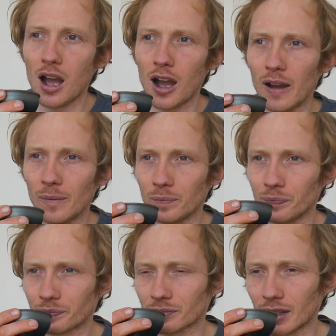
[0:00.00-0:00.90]

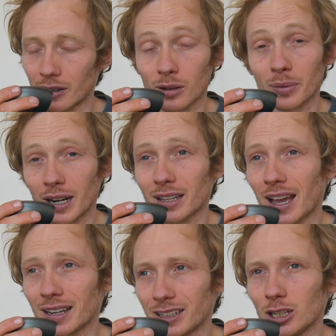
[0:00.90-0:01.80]
And so I'm getting
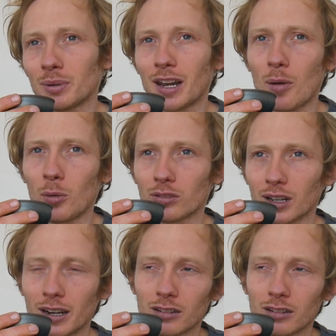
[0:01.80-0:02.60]
that here, but now I'm also getting